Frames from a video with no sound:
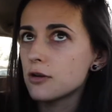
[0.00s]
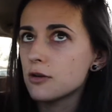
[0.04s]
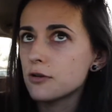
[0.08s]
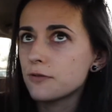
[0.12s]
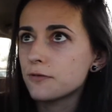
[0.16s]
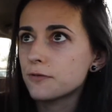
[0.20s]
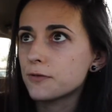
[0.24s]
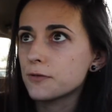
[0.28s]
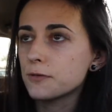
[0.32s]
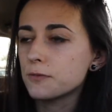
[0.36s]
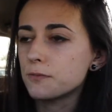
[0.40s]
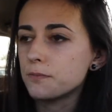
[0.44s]

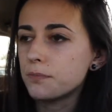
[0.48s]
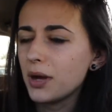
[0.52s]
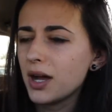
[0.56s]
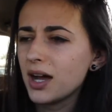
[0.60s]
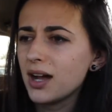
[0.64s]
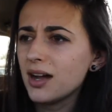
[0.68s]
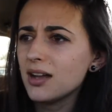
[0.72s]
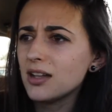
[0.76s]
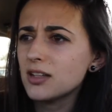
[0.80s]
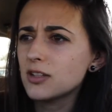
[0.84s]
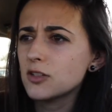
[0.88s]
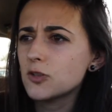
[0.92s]
fruit
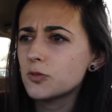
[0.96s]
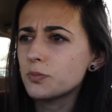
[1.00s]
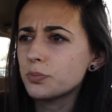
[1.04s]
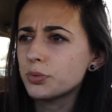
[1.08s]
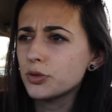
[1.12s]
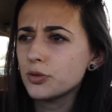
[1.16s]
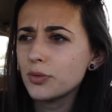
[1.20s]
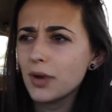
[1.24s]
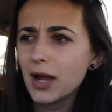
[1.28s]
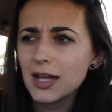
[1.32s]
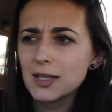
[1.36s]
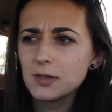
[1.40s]
punch,
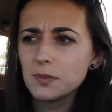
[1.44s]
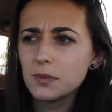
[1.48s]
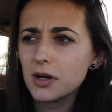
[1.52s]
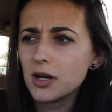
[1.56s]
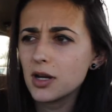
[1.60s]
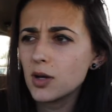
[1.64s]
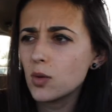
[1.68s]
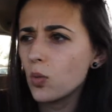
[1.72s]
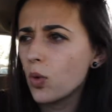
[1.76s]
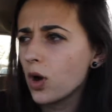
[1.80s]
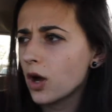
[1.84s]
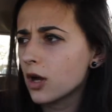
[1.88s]
blue
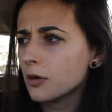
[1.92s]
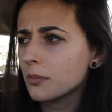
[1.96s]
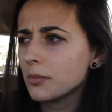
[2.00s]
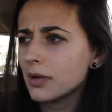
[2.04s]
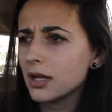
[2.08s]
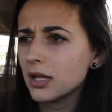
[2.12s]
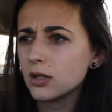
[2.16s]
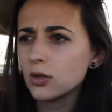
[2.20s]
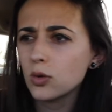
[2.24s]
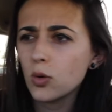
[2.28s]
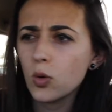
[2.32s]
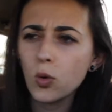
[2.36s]
raspberry,
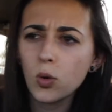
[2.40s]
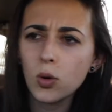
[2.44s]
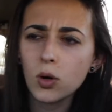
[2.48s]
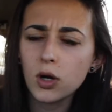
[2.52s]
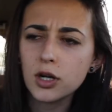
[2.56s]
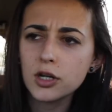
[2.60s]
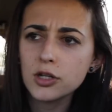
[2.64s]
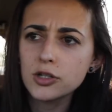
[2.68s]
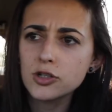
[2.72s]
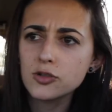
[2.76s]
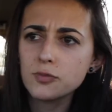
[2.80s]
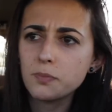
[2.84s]
watermelon,
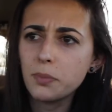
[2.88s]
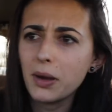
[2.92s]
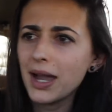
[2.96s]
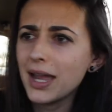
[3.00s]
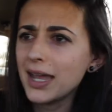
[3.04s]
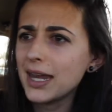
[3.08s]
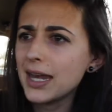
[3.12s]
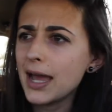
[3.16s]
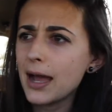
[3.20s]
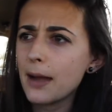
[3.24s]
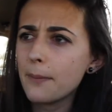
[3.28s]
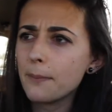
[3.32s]
orange,
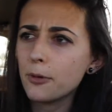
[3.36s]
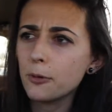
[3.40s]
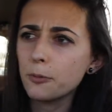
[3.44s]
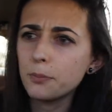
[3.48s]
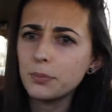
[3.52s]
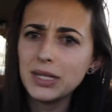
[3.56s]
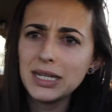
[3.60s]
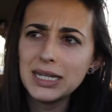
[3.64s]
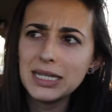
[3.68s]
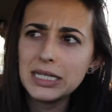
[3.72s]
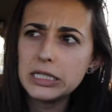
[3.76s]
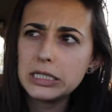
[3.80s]
pineapple,
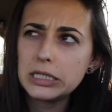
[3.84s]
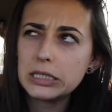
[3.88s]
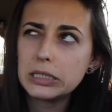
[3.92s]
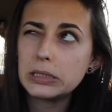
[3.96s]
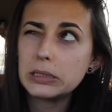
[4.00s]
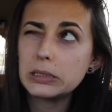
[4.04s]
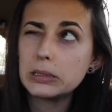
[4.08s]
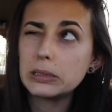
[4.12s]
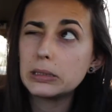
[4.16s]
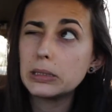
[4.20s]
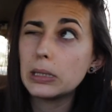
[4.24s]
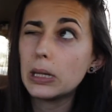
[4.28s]
pina
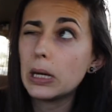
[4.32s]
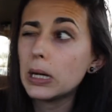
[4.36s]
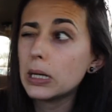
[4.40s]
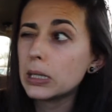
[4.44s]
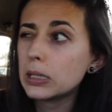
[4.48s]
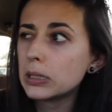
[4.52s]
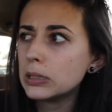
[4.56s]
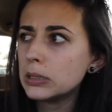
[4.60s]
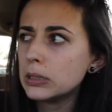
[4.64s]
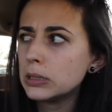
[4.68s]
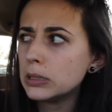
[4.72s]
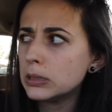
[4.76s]

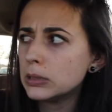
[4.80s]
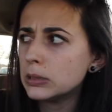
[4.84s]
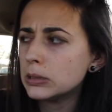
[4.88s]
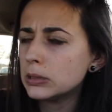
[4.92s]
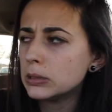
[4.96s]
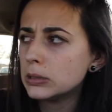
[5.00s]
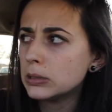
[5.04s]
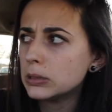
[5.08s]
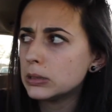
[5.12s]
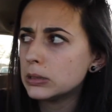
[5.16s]
colada,